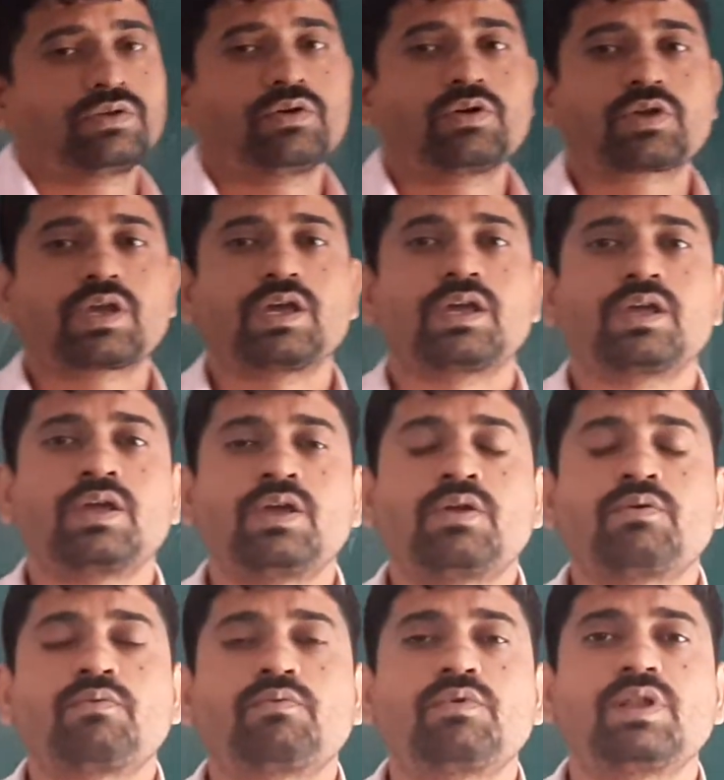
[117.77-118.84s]
Okay,
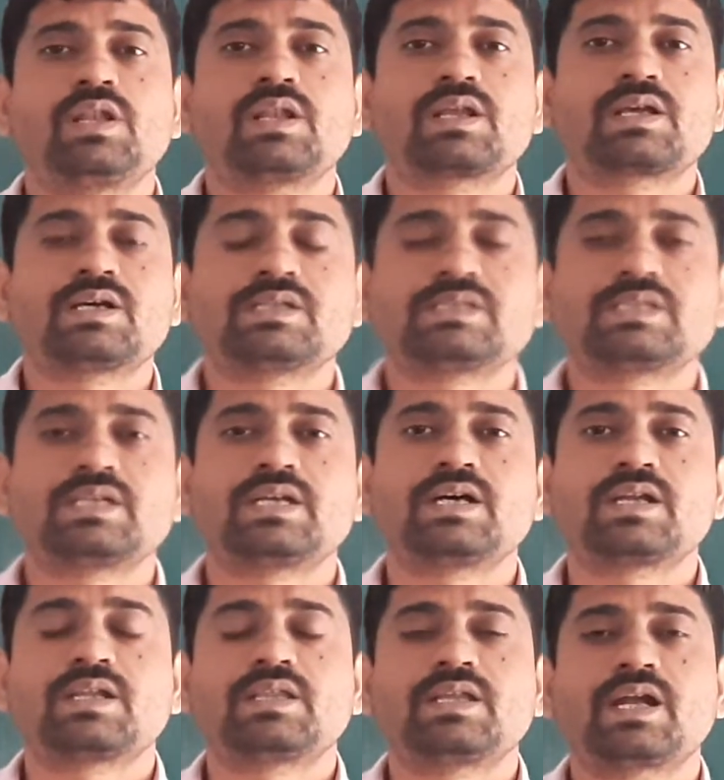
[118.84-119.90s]
we will
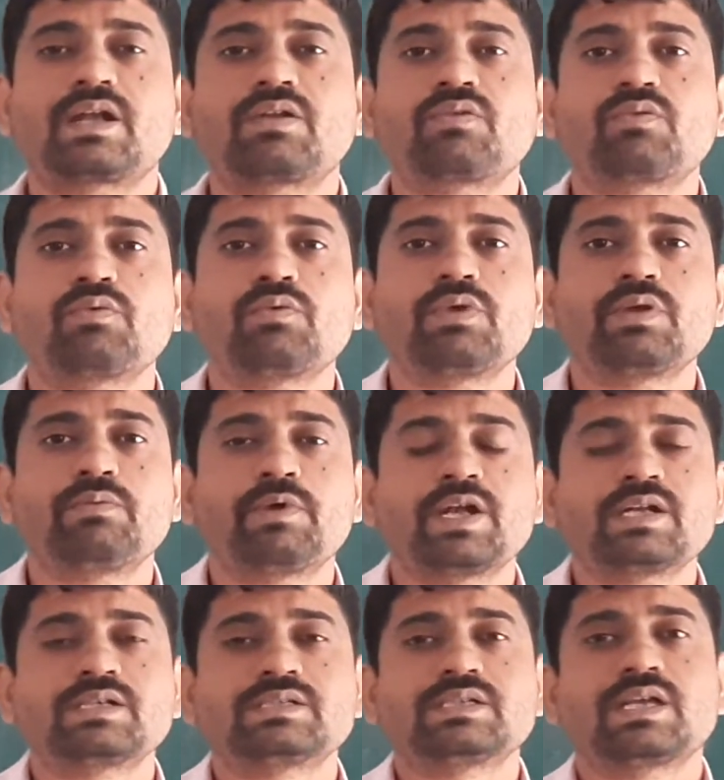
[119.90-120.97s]
consider that two
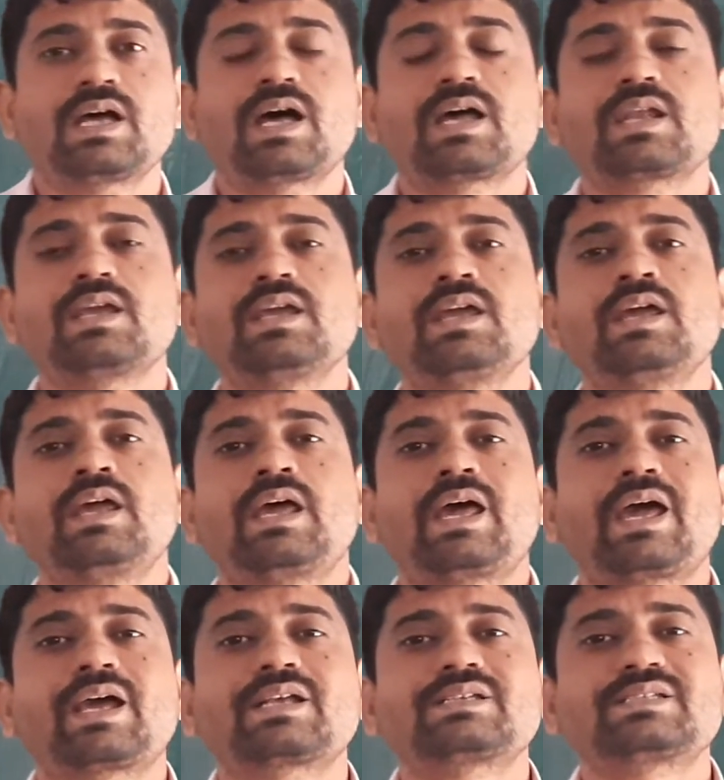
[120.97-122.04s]
events are
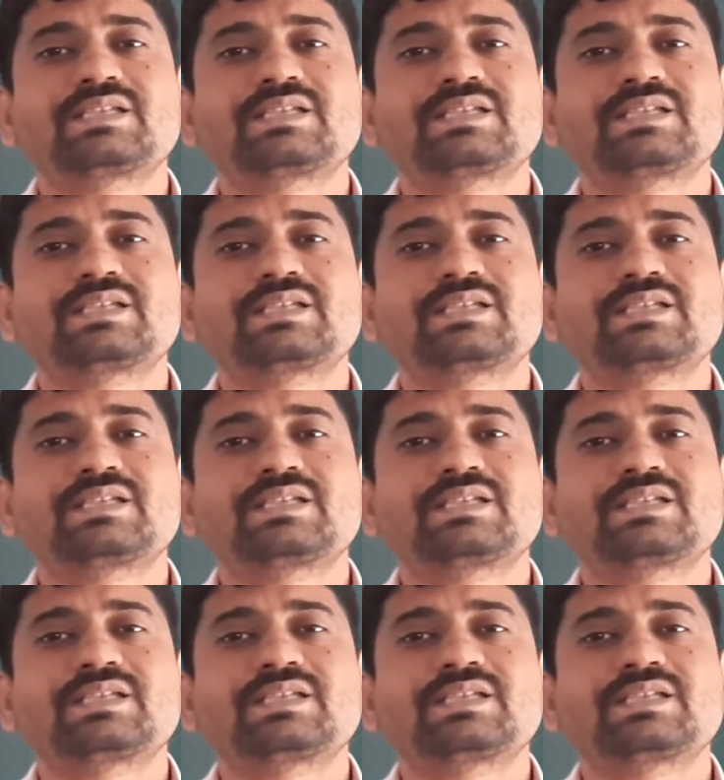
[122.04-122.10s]
X